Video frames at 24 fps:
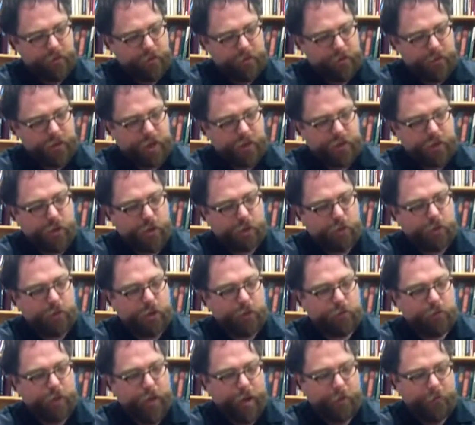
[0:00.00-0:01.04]
Chateau La
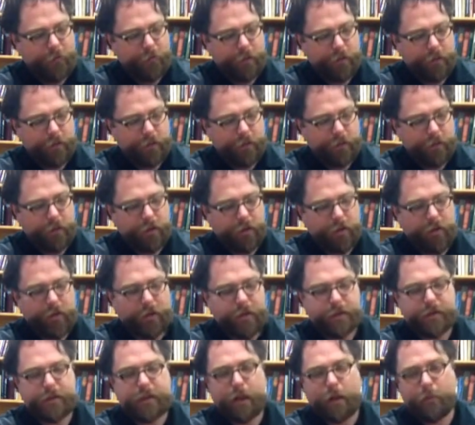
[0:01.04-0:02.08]
Reme
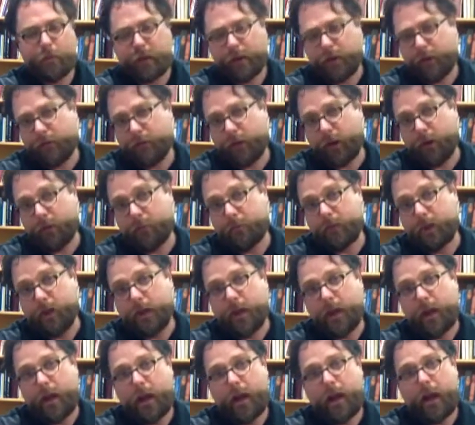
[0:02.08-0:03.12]
is coming from
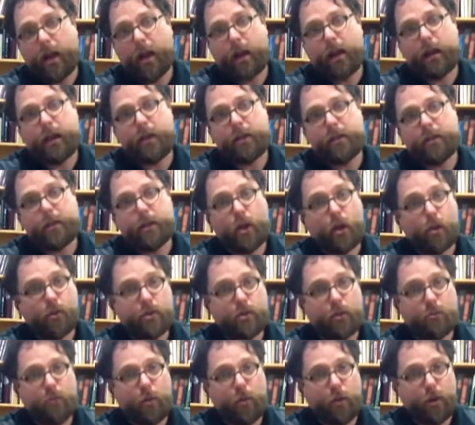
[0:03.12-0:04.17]
the Côte
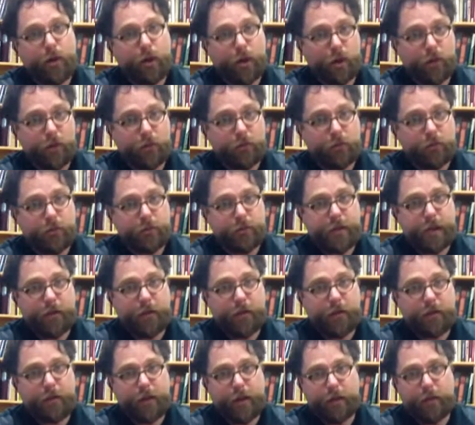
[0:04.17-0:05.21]
de Bordeaux down
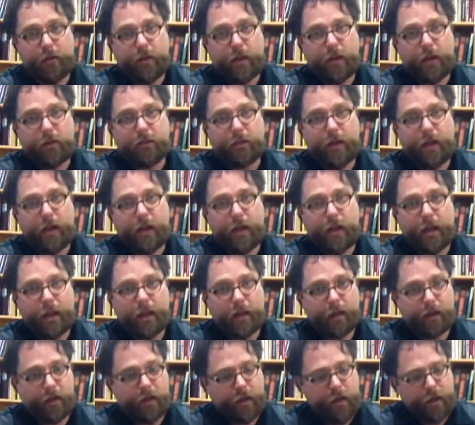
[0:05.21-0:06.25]
in the area of
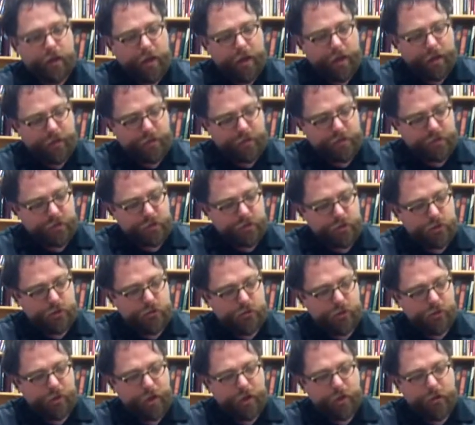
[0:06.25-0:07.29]
Cadillac, and this is
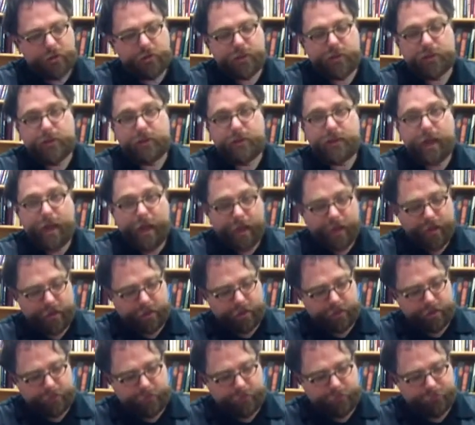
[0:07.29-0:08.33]
2010.
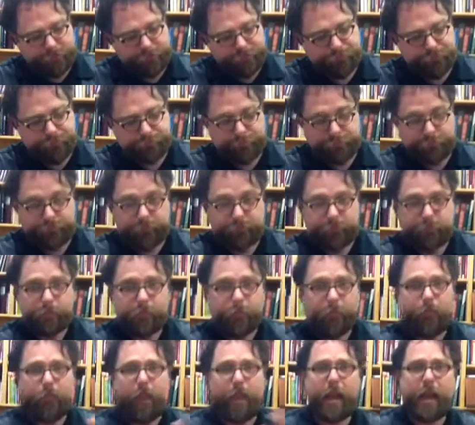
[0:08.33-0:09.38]

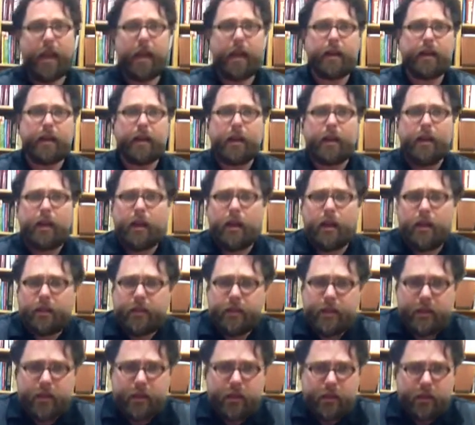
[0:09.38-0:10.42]
And
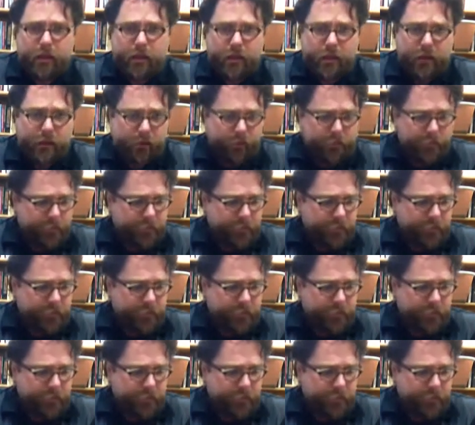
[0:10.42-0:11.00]
the